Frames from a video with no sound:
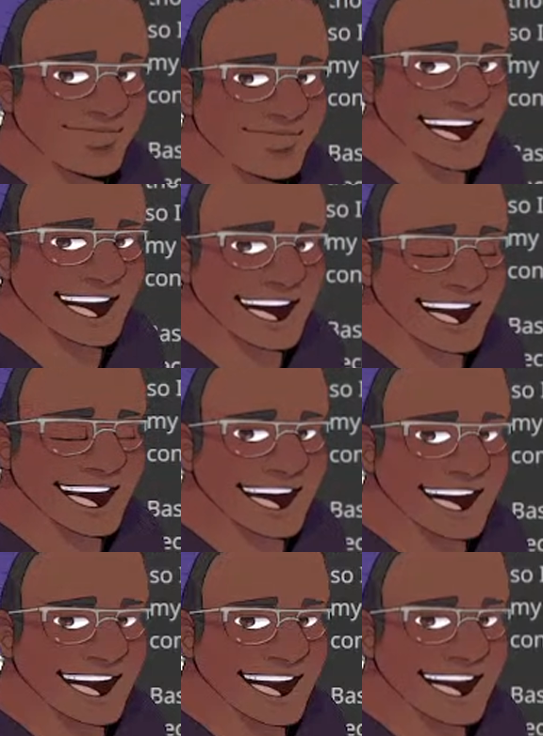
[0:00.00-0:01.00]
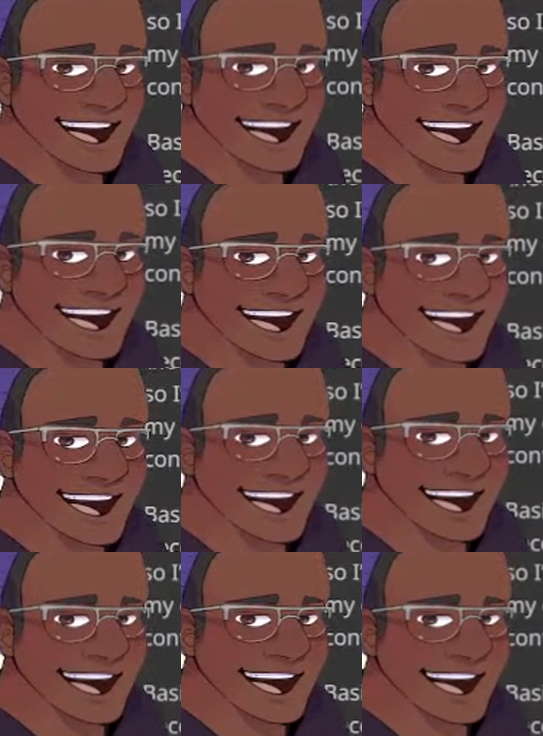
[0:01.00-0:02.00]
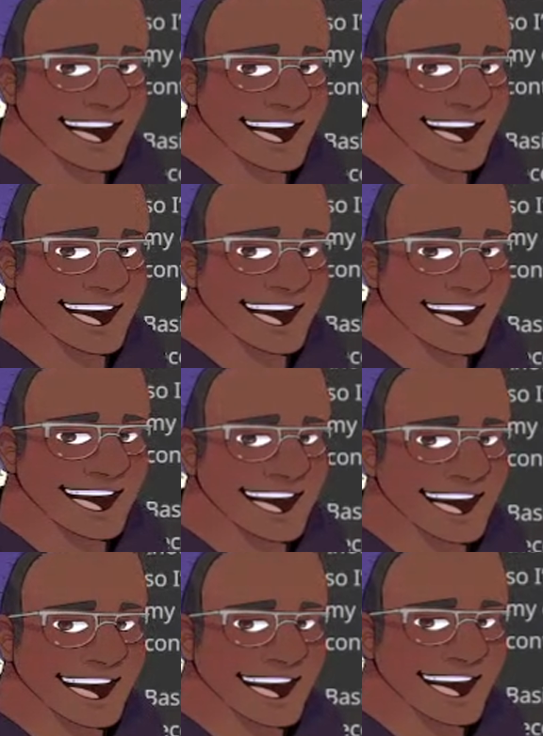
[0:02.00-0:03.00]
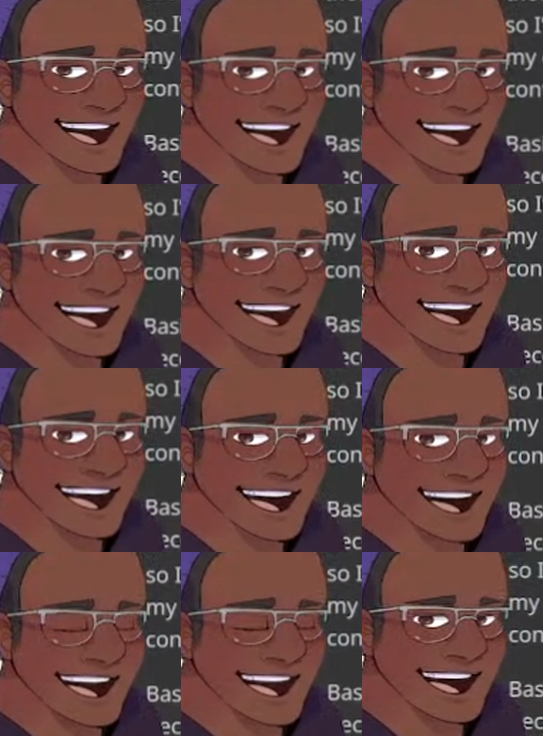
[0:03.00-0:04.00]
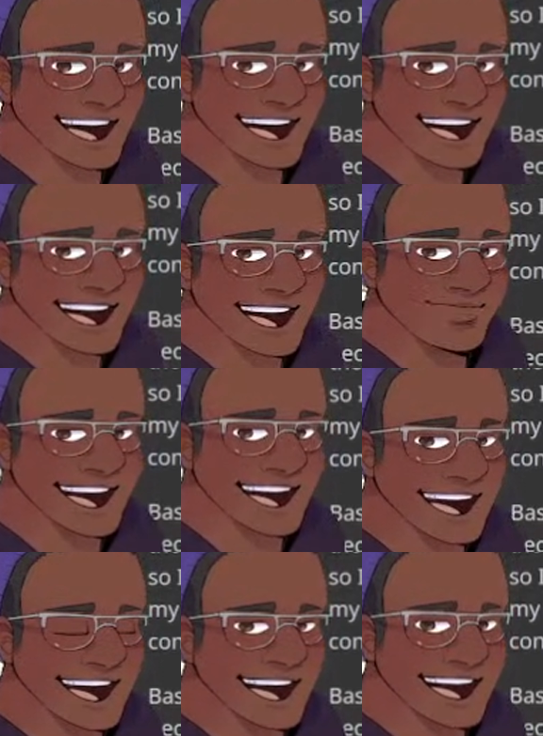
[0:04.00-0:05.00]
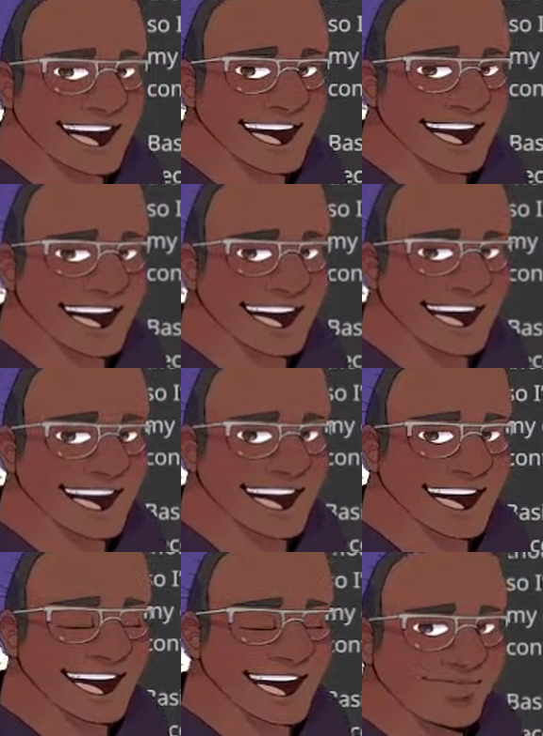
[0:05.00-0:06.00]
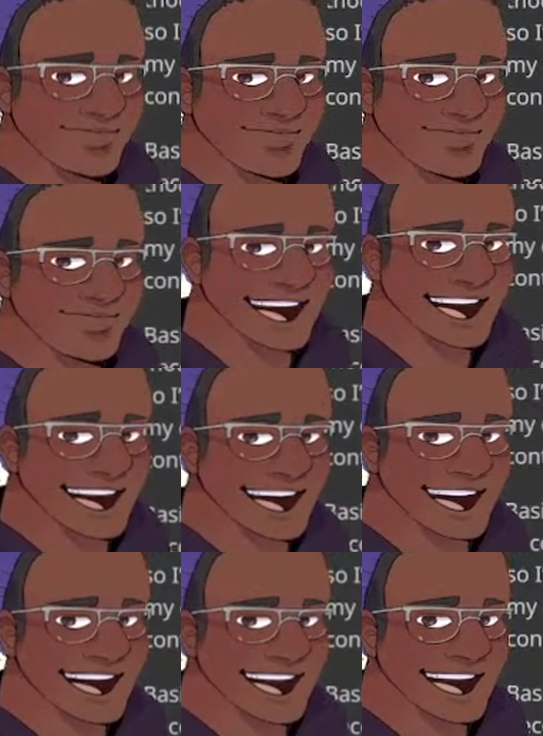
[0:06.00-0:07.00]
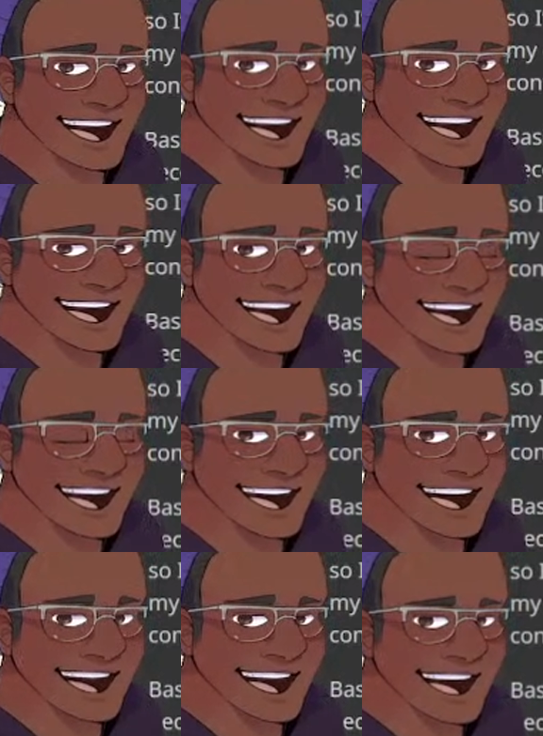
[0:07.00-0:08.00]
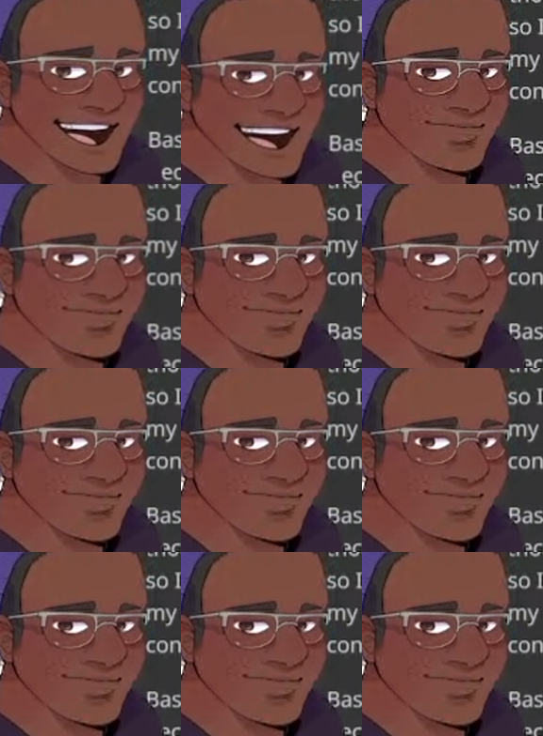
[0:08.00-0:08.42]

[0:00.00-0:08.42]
was actually really helpful. I'm so sad that data is going to be going away soon, Paige, but I'm super glad it helped you. I'm super glad it helped you.